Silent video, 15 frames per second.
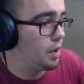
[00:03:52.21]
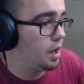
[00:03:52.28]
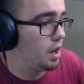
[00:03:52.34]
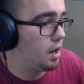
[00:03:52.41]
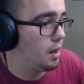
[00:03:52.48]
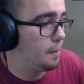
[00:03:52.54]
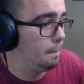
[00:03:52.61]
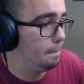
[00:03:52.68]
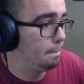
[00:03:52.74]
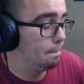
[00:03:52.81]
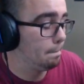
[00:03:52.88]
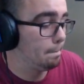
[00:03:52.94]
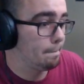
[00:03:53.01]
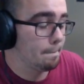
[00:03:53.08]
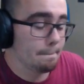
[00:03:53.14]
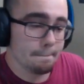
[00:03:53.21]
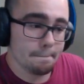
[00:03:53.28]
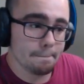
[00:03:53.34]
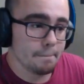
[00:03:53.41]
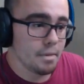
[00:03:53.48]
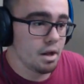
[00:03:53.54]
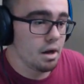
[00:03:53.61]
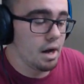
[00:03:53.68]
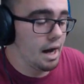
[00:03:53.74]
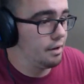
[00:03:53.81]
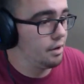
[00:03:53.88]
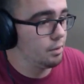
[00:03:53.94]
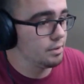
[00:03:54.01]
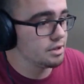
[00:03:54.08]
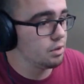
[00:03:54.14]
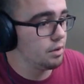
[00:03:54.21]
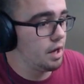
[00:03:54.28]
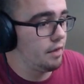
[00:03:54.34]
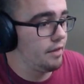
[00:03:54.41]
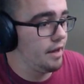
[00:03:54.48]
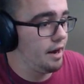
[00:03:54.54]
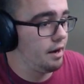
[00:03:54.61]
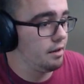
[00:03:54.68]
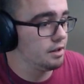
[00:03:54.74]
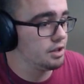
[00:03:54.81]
I don't know what's going on there.